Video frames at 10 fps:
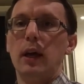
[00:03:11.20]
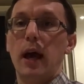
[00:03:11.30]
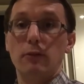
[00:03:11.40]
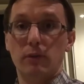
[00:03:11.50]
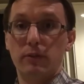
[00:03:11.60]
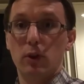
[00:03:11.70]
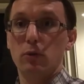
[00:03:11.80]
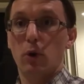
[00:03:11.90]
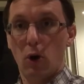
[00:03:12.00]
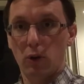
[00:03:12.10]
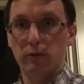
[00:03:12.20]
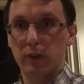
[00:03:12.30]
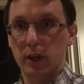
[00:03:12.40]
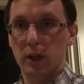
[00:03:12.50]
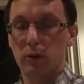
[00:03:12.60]
and review on
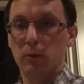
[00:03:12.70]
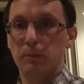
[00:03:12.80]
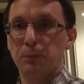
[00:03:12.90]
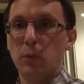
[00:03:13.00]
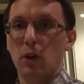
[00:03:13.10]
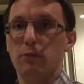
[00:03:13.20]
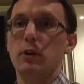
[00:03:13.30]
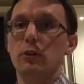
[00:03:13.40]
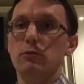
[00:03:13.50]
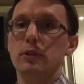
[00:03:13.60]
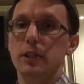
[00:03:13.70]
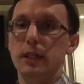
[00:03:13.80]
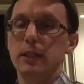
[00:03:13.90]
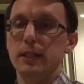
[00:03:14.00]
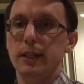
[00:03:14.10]
video
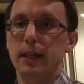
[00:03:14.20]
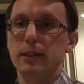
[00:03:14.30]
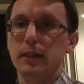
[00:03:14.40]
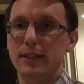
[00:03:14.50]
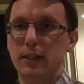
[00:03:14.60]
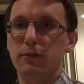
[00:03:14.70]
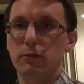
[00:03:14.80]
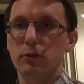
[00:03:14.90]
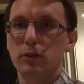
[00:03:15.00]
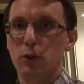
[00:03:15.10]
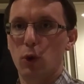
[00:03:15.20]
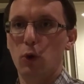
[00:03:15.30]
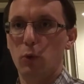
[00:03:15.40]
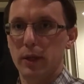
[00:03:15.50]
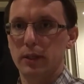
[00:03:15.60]
366 different
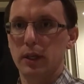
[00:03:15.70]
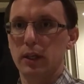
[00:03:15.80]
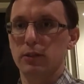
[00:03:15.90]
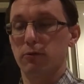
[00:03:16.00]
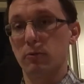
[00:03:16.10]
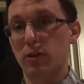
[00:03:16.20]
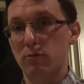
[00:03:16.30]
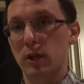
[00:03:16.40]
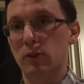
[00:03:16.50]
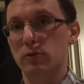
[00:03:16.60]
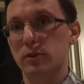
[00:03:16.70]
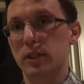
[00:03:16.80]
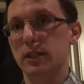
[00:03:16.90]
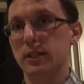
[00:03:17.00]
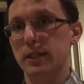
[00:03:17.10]
core whiskies from
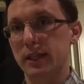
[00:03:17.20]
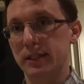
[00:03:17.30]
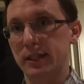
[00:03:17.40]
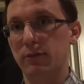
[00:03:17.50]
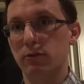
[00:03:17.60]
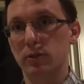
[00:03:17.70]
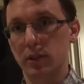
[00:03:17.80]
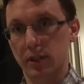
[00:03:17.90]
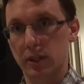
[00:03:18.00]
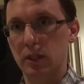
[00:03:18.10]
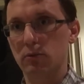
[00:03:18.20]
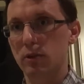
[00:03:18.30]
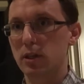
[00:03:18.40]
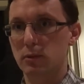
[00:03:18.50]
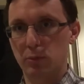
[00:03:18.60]
366 different
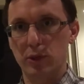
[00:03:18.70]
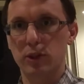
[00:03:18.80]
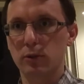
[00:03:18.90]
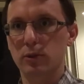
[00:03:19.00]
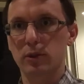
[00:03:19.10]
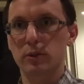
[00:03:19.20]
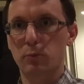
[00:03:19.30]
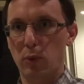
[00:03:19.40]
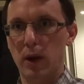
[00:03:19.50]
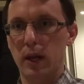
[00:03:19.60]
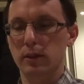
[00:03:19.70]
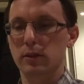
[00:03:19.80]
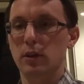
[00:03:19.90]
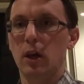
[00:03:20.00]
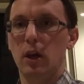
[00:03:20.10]
distilleries, producers,
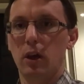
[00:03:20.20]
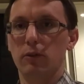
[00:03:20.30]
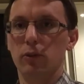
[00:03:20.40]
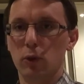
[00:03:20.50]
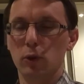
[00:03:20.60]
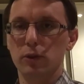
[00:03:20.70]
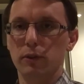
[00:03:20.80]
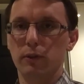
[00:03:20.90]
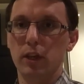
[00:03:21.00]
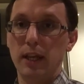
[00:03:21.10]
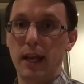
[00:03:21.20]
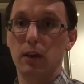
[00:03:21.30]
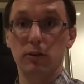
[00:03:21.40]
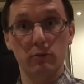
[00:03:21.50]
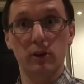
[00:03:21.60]
brands over the course of a year,
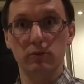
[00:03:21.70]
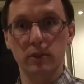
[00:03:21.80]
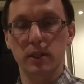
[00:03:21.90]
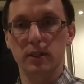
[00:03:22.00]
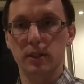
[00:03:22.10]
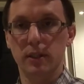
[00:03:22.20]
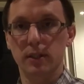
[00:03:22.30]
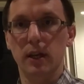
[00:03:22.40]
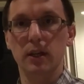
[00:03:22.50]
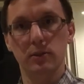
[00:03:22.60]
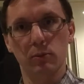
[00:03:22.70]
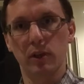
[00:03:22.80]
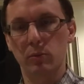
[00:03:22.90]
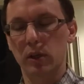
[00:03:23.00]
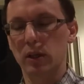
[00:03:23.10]
366 days, with
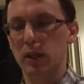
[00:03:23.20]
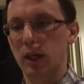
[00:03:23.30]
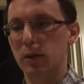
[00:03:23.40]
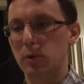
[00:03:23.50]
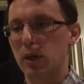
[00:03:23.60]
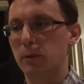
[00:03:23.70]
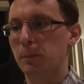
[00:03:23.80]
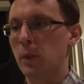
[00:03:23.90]
it being a leap year.